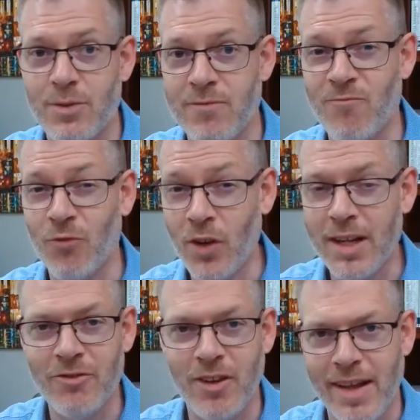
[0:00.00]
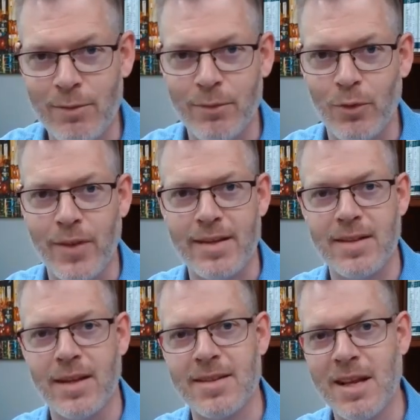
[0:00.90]
there were some really, really helpful things,
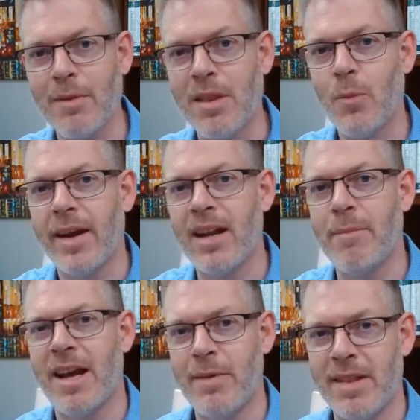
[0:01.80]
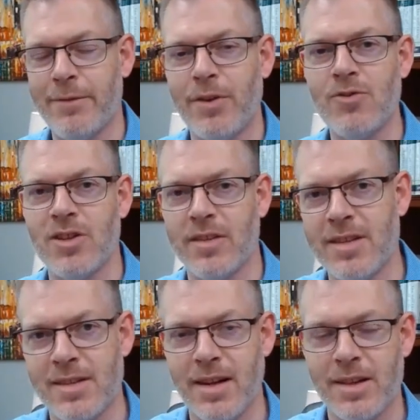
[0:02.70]
and some of them we're going to pick up in the future.
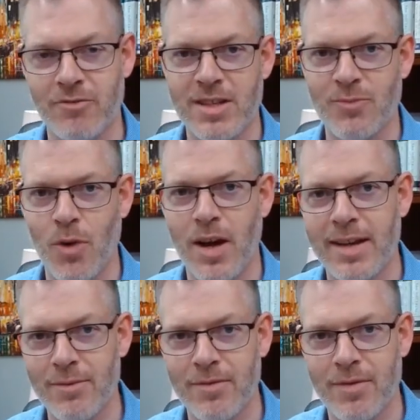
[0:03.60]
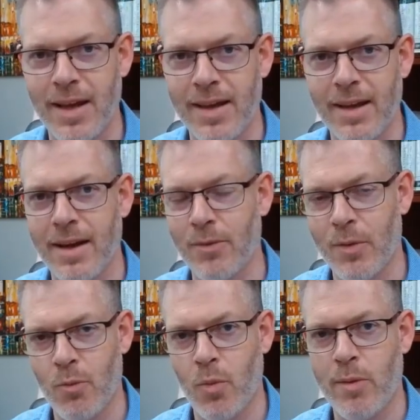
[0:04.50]
This is another reason why I don't think it, uh,
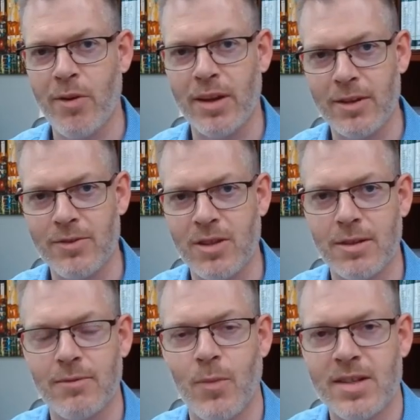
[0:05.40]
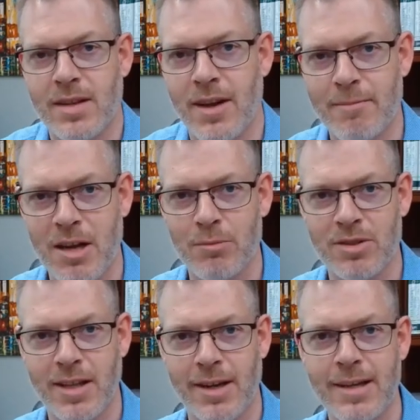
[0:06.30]
we won't include the Wednesday night Bible
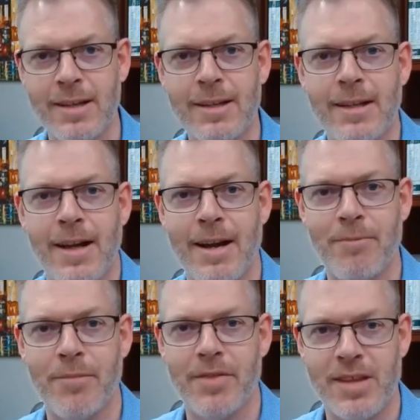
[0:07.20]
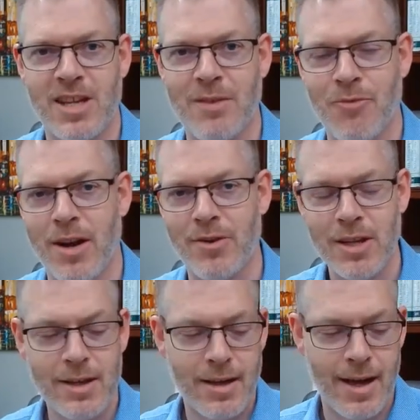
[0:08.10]
study um, this time around.
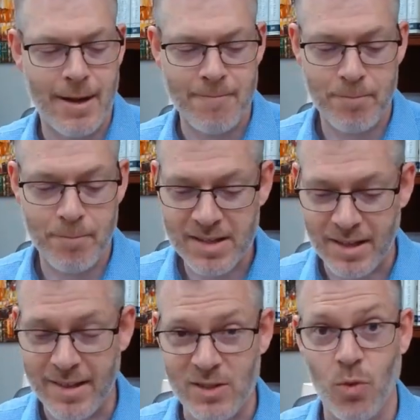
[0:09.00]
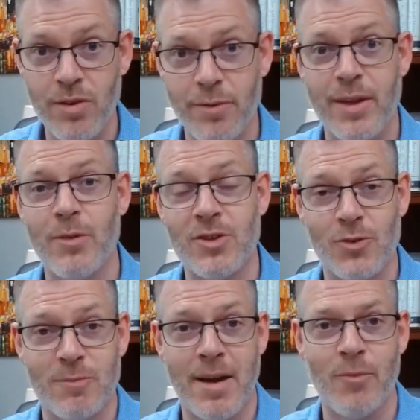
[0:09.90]
Um, basically, there's one thing we
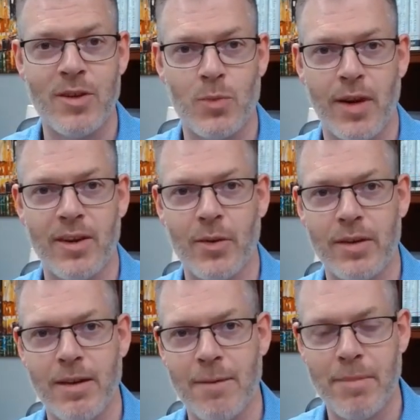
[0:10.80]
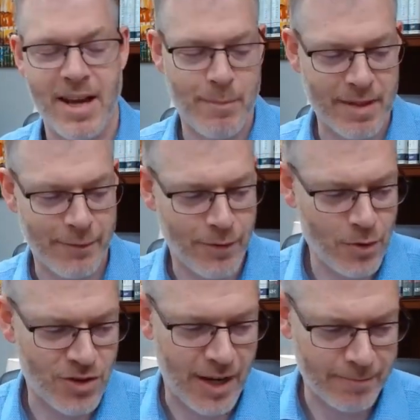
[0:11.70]
talked about which we're going to uh, pick up in the
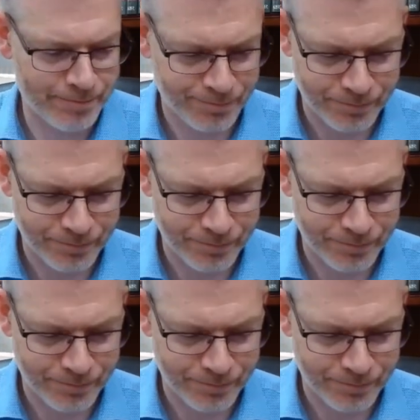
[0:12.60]
future,